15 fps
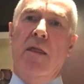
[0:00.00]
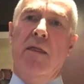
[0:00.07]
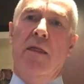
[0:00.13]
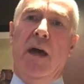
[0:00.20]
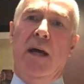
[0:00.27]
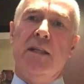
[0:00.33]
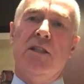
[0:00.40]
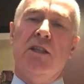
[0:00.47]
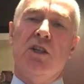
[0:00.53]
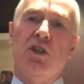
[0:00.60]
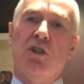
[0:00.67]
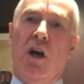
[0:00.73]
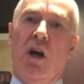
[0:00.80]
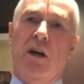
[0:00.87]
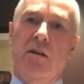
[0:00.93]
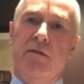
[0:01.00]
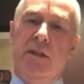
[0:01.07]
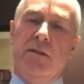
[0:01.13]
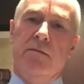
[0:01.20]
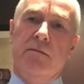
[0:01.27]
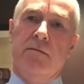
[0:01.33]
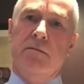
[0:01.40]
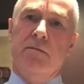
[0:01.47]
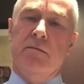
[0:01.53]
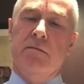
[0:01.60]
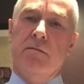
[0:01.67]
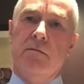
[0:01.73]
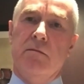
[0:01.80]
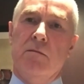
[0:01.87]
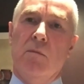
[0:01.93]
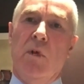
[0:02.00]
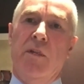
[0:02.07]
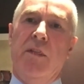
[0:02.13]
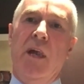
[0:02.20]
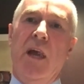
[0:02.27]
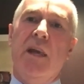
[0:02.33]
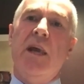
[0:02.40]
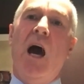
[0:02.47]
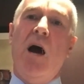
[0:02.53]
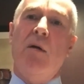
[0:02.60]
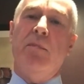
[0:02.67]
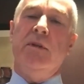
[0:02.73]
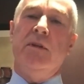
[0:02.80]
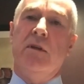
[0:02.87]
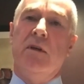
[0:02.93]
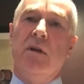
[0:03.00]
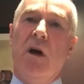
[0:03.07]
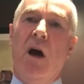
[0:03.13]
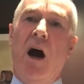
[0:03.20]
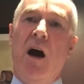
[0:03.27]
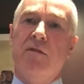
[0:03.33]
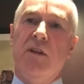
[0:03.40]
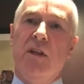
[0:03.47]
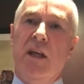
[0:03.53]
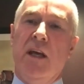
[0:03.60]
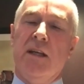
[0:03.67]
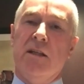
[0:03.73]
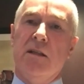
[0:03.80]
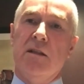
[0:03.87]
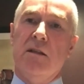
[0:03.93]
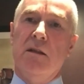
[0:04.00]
That's the start of it. What then happened after that